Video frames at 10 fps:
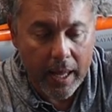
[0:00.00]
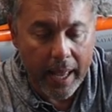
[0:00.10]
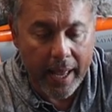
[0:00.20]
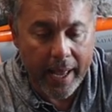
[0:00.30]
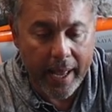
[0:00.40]

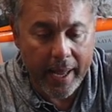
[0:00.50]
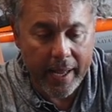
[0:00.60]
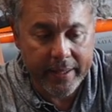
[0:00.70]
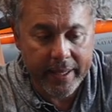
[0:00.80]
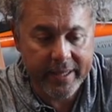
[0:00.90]

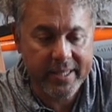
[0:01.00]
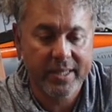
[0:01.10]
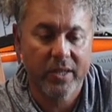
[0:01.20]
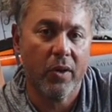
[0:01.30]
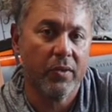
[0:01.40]
And
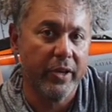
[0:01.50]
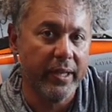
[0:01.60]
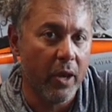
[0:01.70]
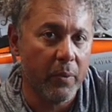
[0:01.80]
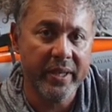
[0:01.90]
it's got very
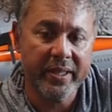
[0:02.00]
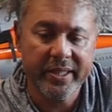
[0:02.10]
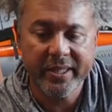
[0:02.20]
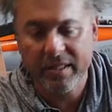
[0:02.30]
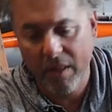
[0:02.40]
low
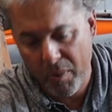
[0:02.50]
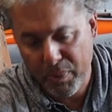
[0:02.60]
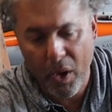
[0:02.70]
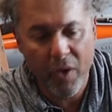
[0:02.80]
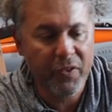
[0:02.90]
windage, it's low
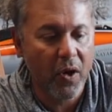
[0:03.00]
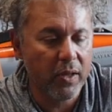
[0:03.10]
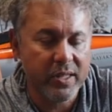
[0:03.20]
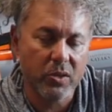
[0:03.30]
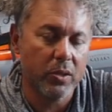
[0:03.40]

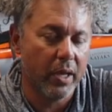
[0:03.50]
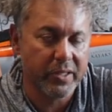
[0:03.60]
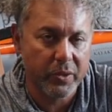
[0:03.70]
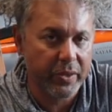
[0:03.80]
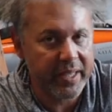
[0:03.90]
profile, it's all
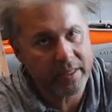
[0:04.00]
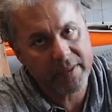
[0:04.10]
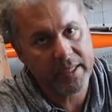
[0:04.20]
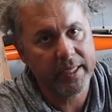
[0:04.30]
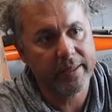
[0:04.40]
those good things. I've
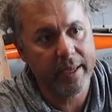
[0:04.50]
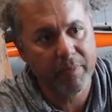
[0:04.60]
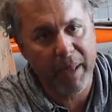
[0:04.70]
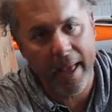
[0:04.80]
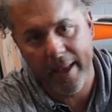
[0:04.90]
seen
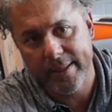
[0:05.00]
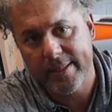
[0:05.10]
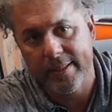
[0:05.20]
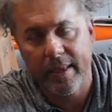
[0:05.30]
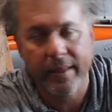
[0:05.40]
deck
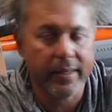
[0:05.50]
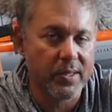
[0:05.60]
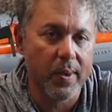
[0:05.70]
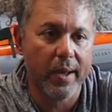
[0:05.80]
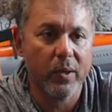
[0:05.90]
bags, I think
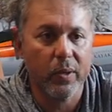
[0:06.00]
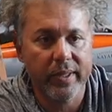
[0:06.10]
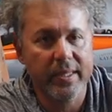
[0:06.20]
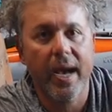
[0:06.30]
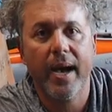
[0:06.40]
there's one called
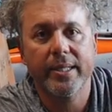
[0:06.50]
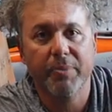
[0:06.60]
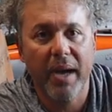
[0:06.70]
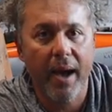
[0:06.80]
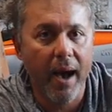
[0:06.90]
the Taj
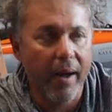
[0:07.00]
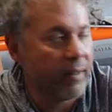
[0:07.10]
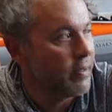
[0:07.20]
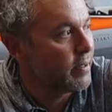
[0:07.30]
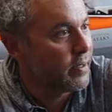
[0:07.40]

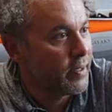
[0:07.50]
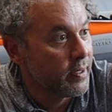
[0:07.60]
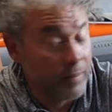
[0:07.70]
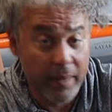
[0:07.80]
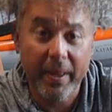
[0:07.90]
Mahal.
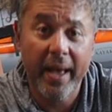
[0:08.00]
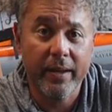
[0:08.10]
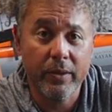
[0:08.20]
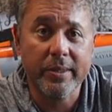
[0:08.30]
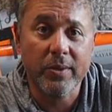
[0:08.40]
Now, man,
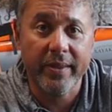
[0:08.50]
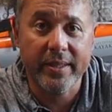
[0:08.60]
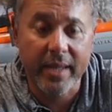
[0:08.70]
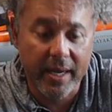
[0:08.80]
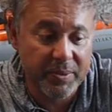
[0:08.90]
it looks like
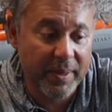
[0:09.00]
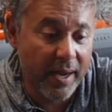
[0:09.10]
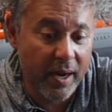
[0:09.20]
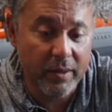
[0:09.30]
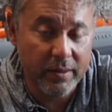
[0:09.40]
the Taj
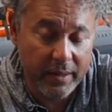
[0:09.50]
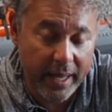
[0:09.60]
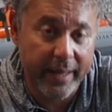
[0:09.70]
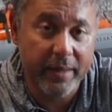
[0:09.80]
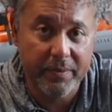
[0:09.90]
Mahal,
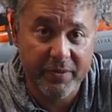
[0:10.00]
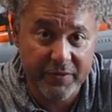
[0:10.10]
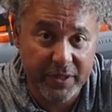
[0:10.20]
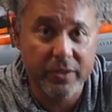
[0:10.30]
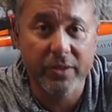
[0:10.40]
and it
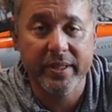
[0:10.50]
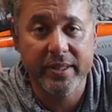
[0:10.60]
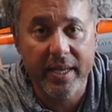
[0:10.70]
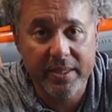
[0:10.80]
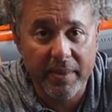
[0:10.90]
feels like the
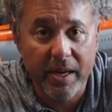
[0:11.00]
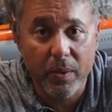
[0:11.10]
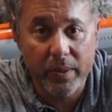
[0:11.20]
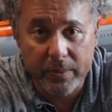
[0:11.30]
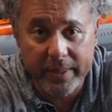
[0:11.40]
Taj
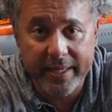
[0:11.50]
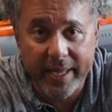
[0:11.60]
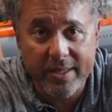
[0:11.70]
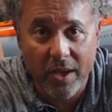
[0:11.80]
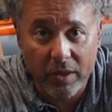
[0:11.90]
Mahal when the wind
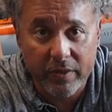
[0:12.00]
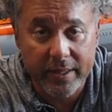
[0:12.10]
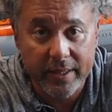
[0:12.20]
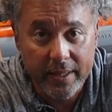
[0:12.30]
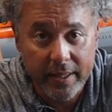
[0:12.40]
gets hold of
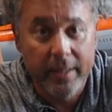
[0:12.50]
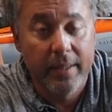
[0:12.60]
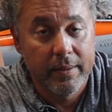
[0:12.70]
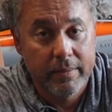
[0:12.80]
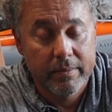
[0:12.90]

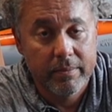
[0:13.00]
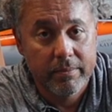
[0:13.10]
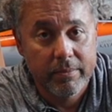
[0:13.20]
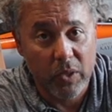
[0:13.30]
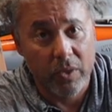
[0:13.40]

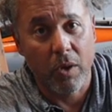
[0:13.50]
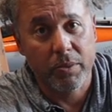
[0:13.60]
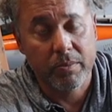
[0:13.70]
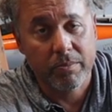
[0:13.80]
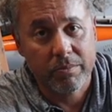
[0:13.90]
it. Not that
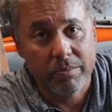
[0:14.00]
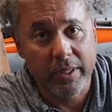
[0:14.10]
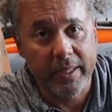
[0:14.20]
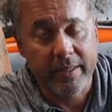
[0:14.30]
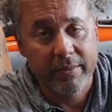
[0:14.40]
I'm
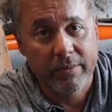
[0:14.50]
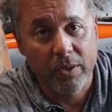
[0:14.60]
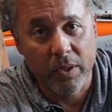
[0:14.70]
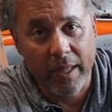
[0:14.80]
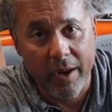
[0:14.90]
really
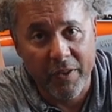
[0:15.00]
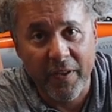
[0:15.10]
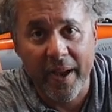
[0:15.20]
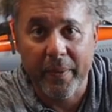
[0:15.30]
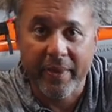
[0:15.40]
all that au
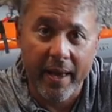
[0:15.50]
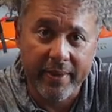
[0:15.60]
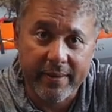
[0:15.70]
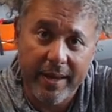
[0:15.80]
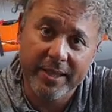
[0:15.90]
fait with how
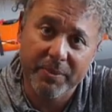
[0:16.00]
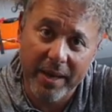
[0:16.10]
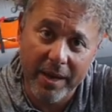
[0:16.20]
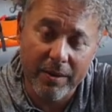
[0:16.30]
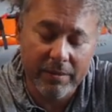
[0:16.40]
the Taj
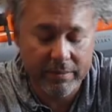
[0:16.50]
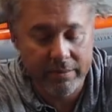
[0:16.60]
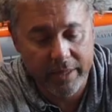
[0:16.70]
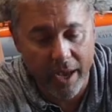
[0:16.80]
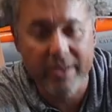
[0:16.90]
Mahal
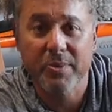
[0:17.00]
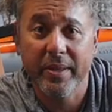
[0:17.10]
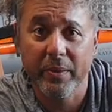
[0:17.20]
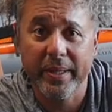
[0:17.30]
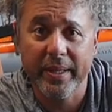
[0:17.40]
goes
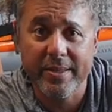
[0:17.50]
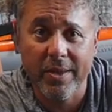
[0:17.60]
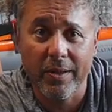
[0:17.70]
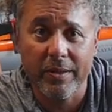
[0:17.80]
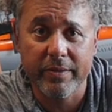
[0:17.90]
when the wind gets
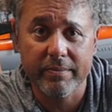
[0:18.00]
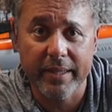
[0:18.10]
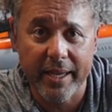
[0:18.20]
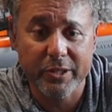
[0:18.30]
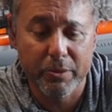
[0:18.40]
hold of it,
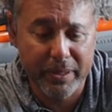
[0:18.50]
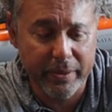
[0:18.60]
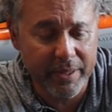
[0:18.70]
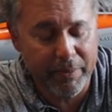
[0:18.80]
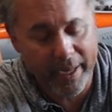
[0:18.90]
the actual
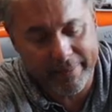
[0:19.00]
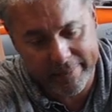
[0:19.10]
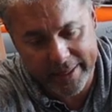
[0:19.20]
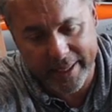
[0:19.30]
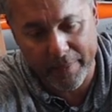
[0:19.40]
building, but
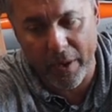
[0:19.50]
you get